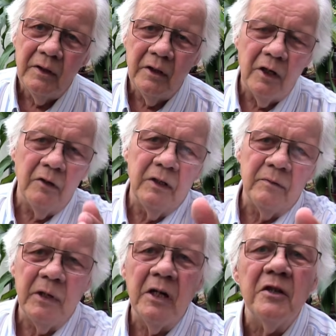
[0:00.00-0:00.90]
you know,
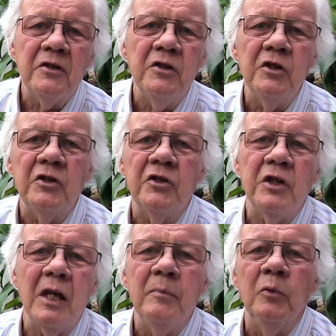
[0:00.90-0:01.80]
it'd be nice to just
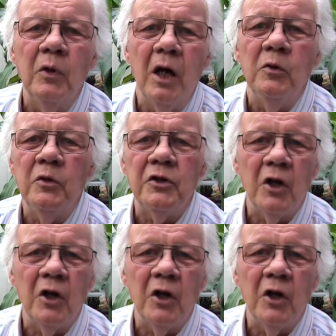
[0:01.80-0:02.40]
staple those